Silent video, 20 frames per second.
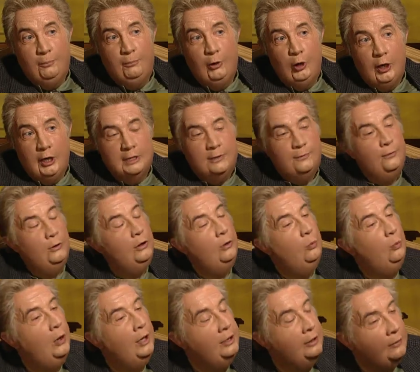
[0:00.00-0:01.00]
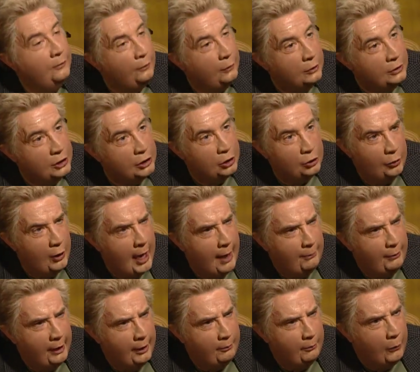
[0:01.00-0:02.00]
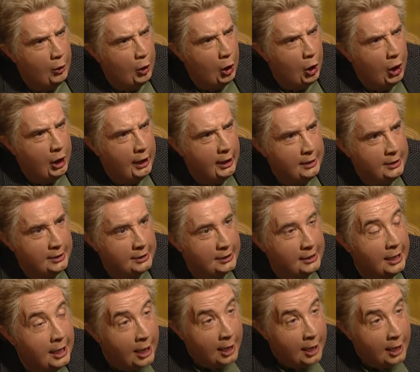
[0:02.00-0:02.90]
boys, 4 wonderful, strapping boys.